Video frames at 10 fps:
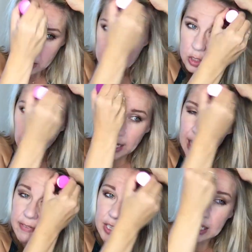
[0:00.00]
So we
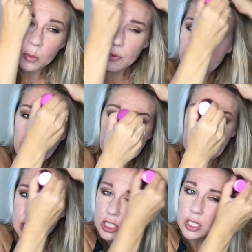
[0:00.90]
have a liquid
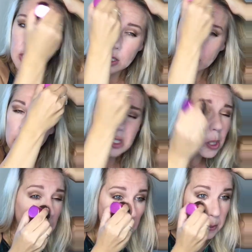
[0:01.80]
foundation. You can also
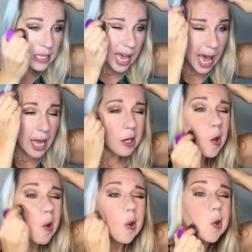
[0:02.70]
use that.
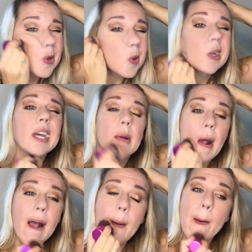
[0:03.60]
You can
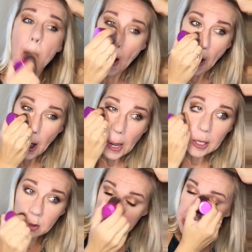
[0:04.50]

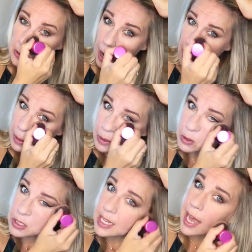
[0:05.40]
use the dry
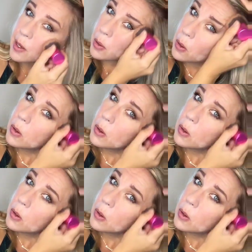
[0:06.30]
minerals and